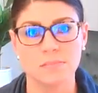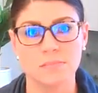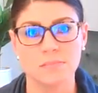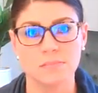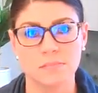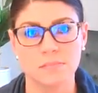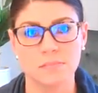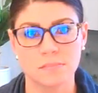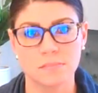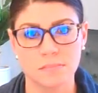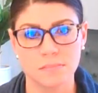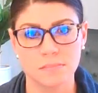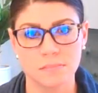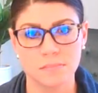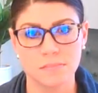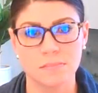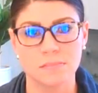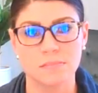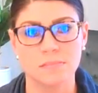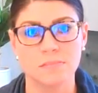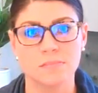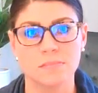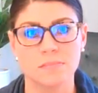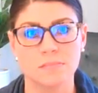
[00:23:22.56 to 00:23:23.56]

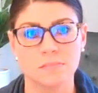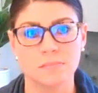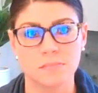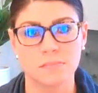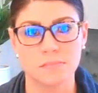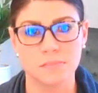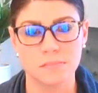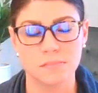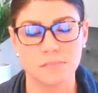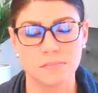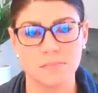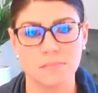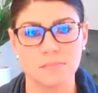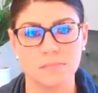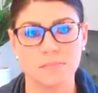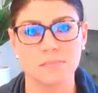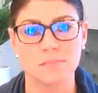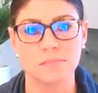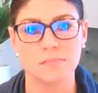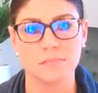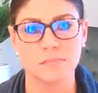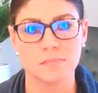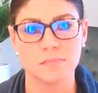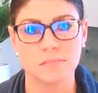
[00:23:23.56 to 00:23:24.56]

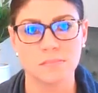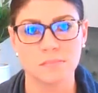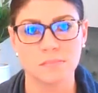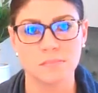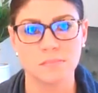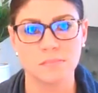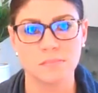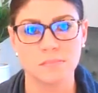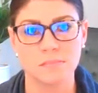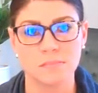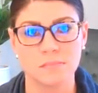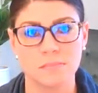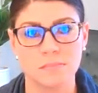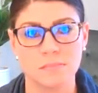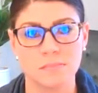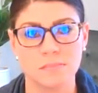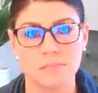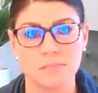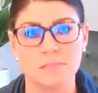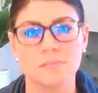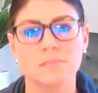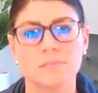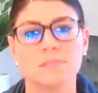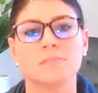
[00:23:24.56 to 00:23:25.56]

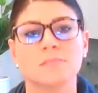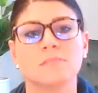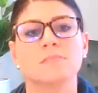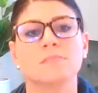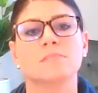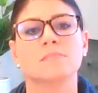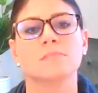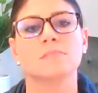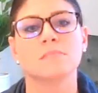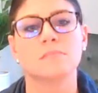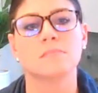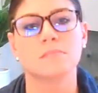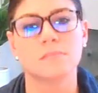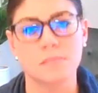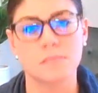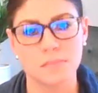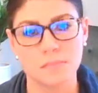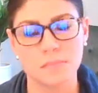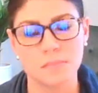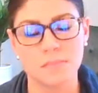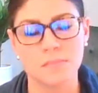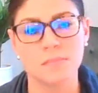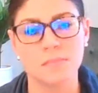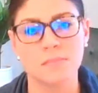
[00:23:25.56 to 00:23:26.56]

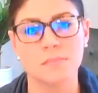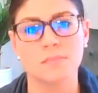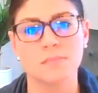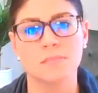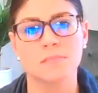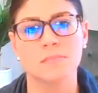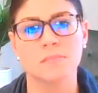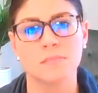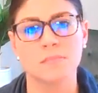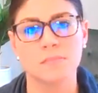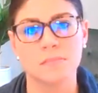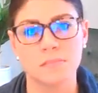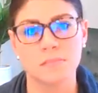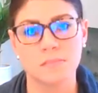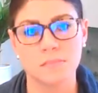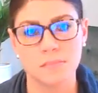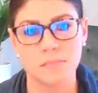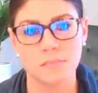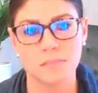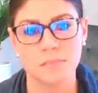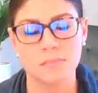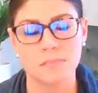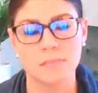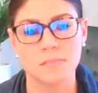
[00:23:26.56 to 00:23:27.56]

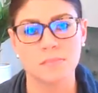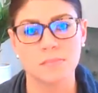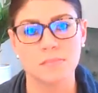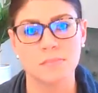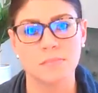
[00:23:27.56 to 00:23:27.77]
[no speech]